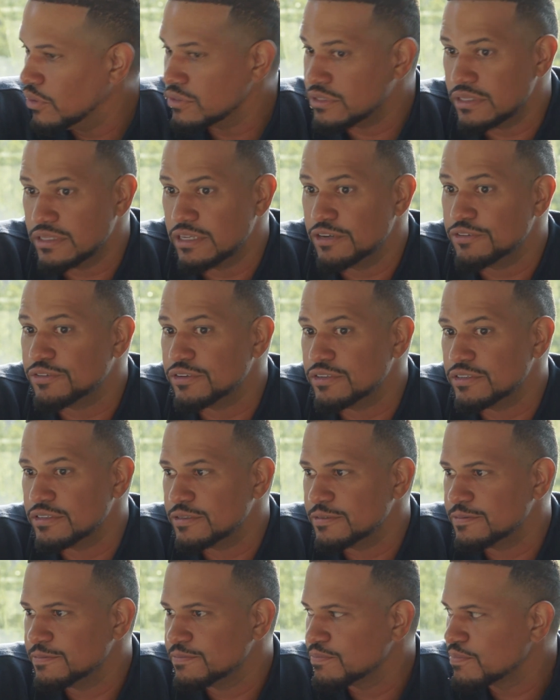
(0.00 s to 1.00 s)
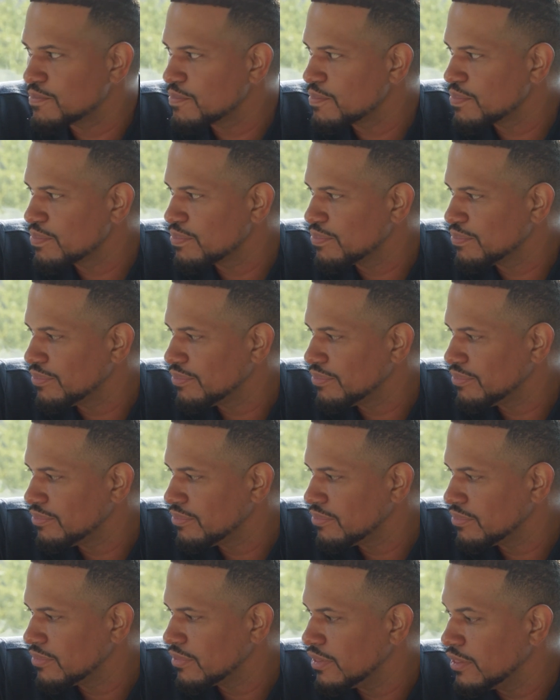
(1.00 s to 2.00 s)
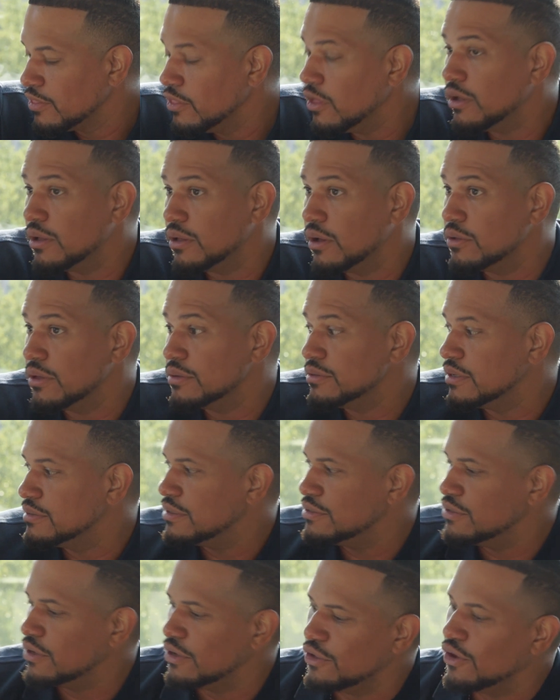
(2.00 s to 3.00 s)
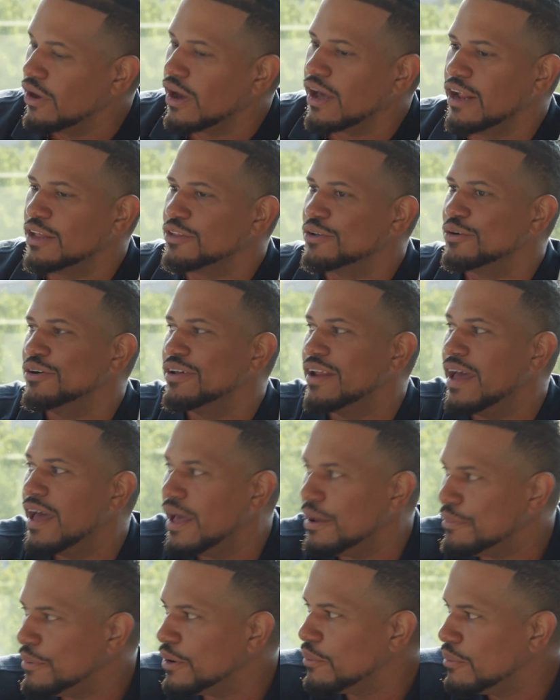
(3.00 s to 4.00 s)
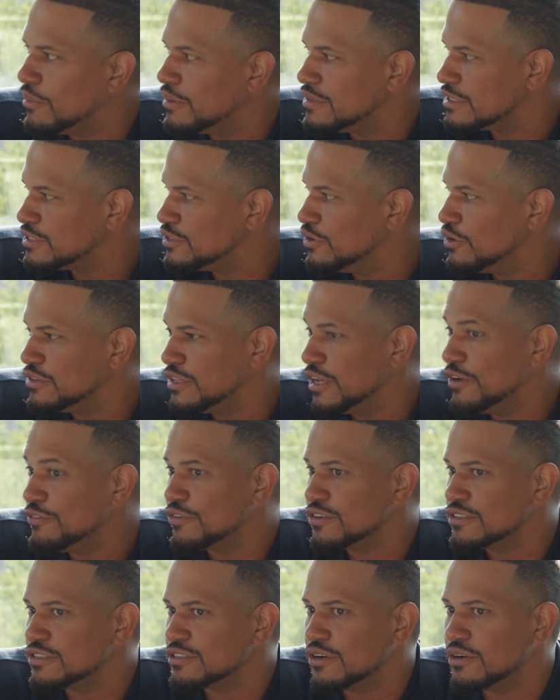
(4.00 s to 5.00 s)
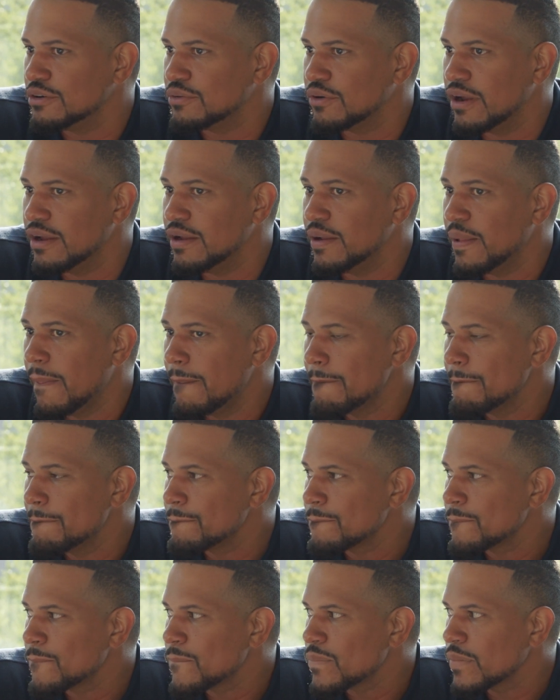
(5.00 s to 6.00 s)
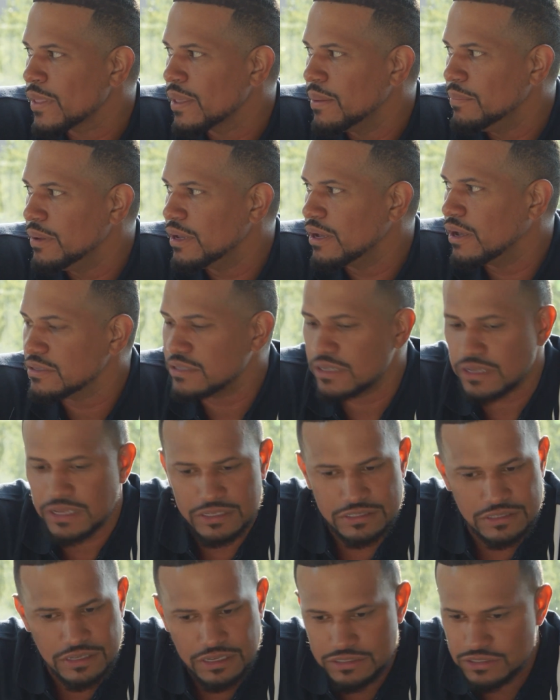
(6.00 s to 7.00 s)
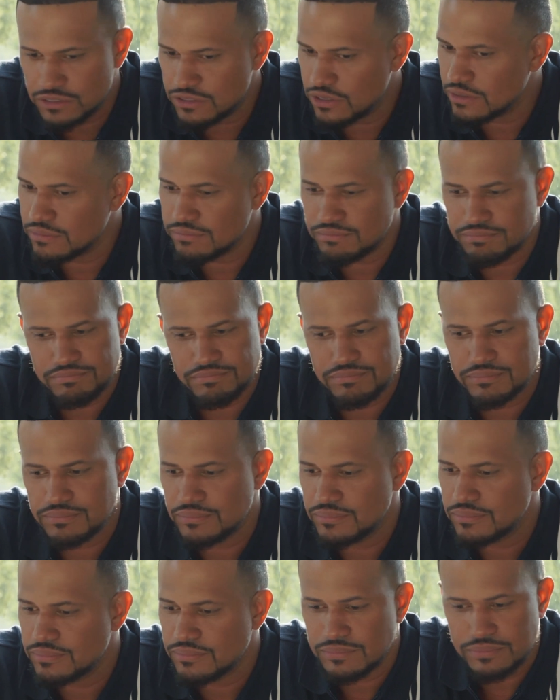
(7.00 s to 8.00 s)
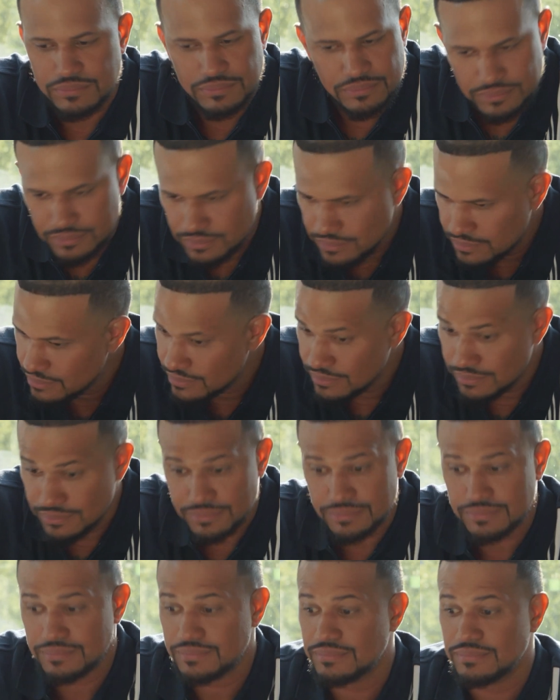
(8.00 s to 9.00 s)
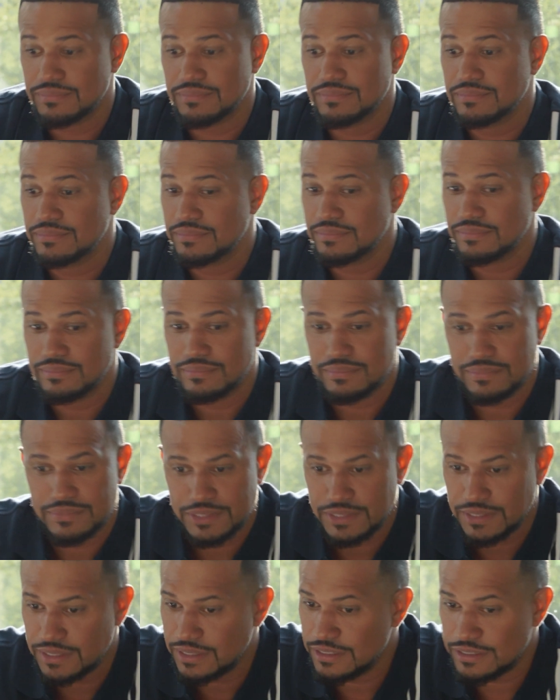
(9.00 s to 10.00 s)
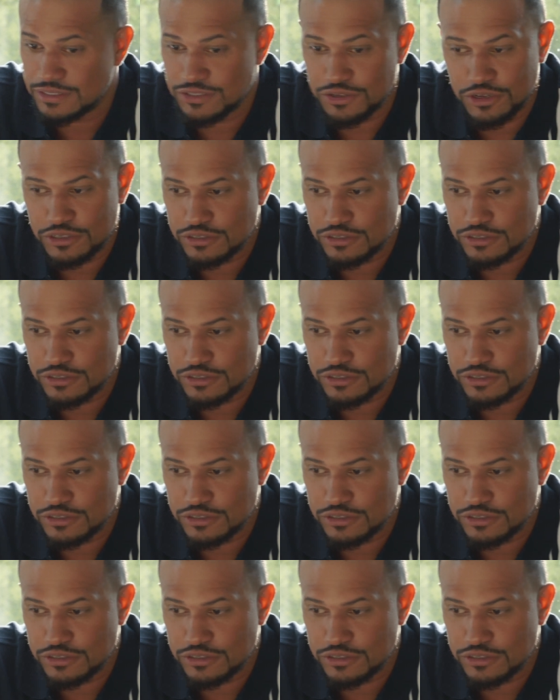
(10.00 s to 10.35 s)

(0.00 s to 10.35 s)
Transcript: What's the difference? No, you don't gotta do all that, but there's no difference though, right? No, it's true. It can help you, and it could make you really.